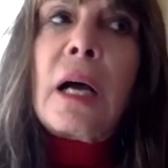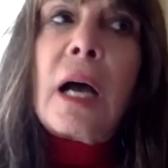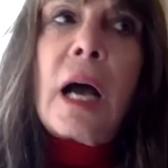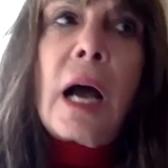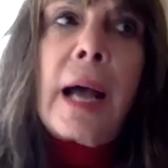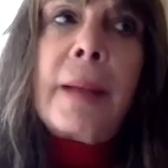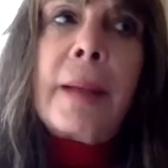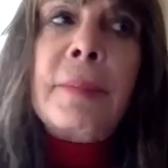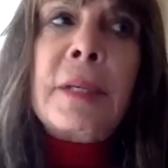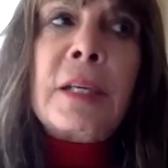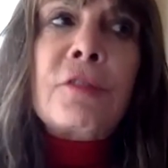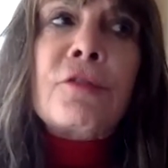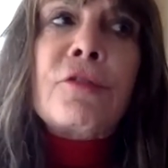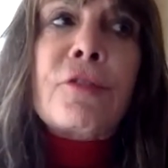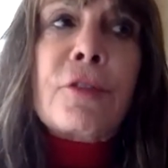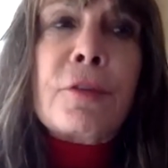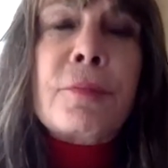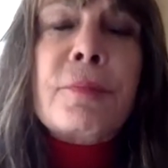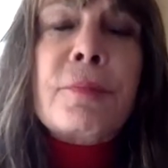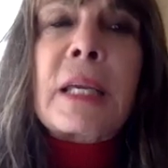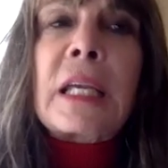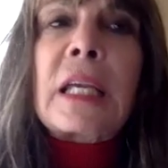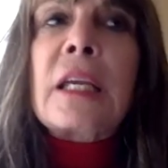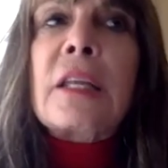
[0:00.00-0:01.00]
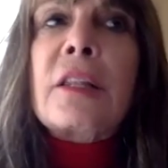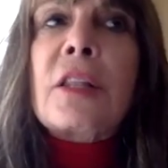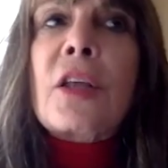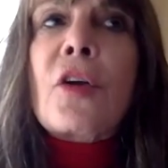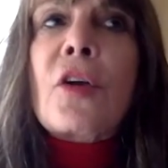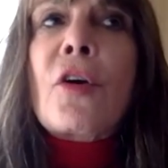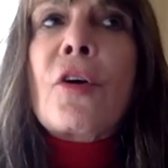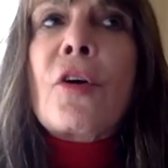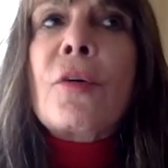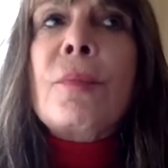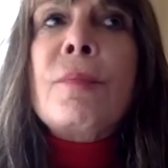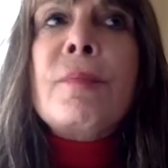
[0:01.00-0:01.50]
I mean, for me,
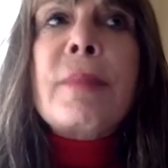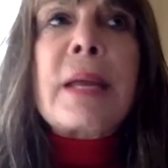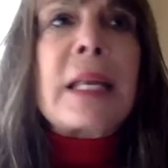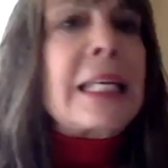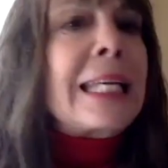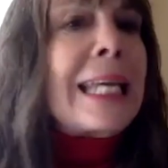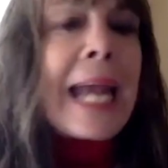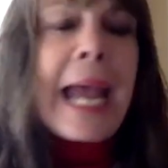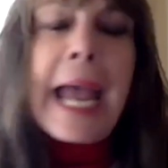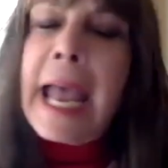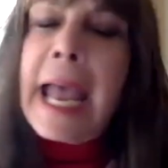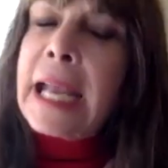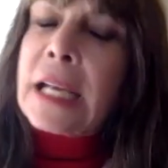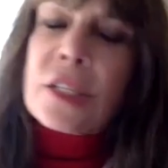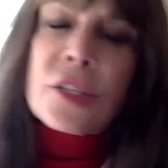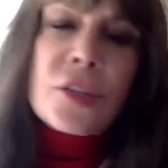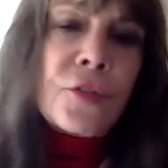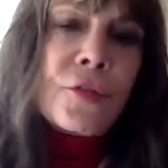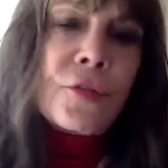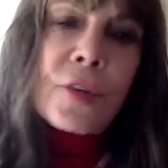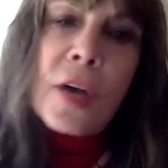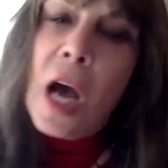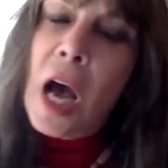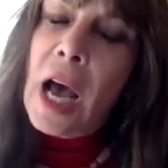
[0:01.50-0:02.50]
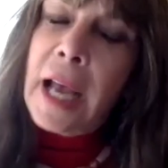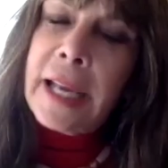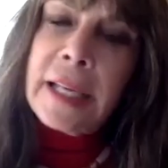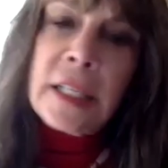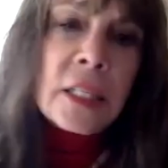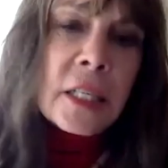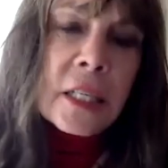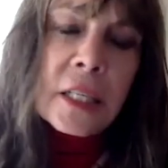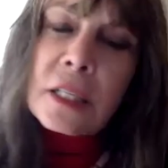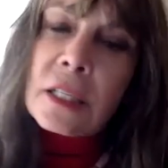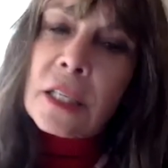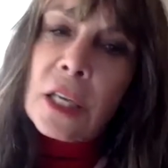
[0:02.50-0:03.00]
there are many acts of
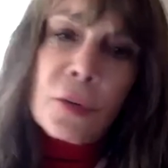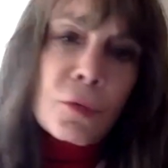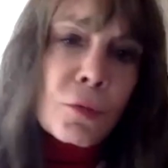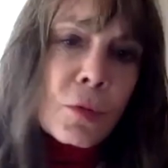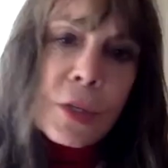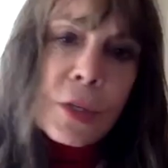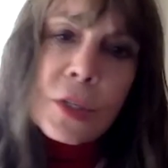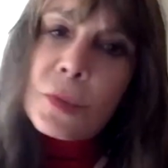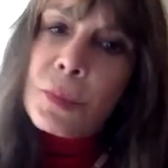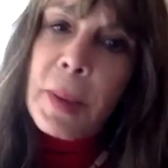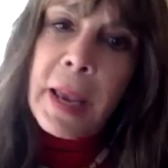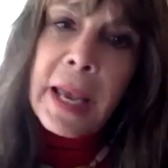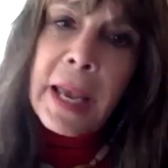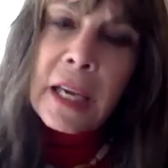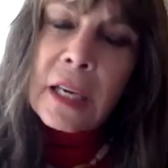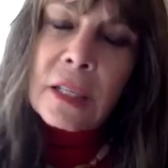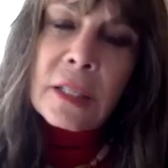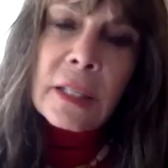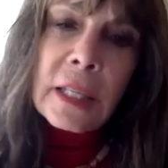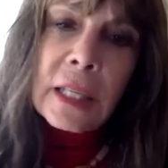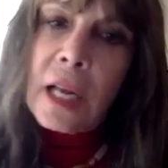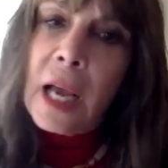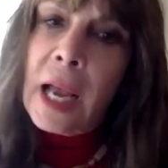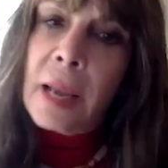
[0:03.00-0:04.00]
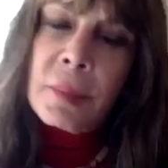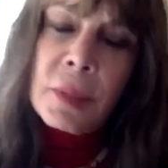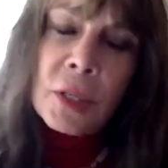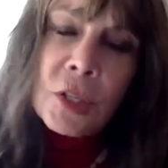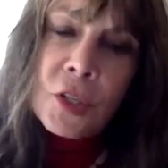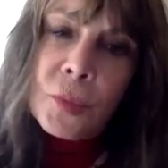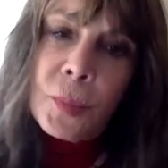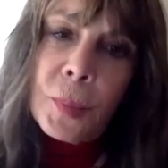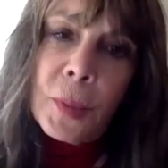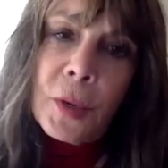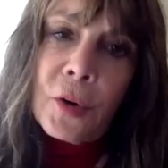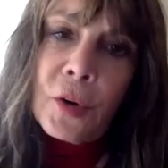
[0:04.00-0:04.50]
kindness and respect that I'm
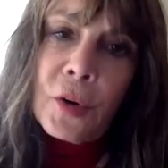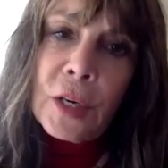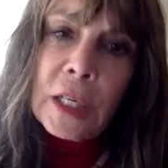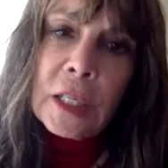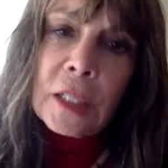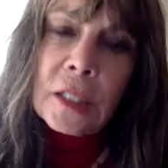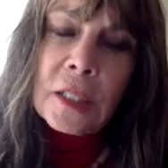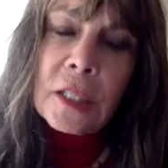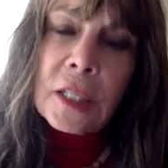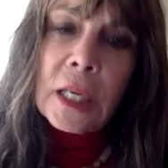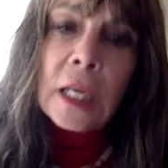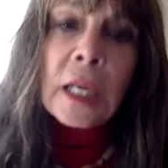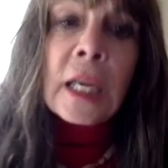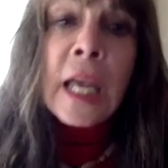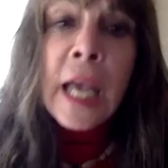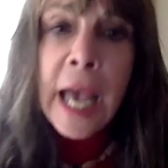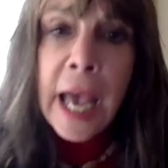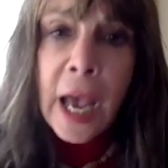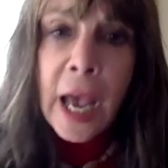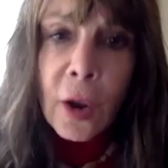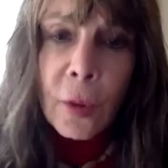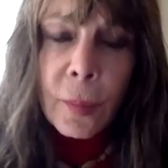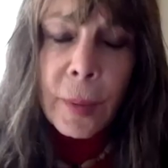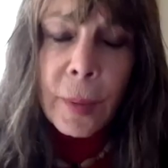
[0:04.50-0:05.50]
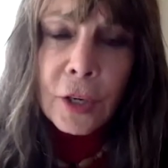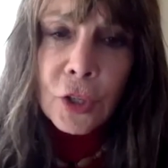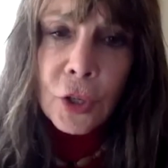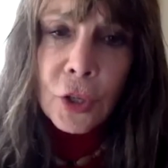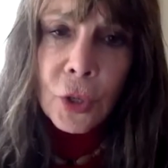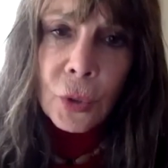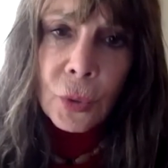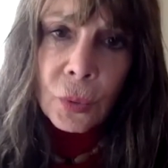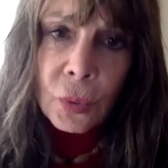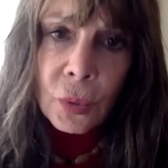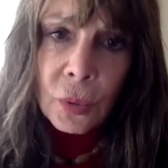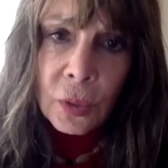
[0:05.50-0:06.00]
experiencing. How about
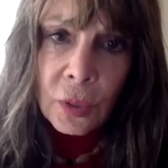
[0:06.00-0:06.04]
you?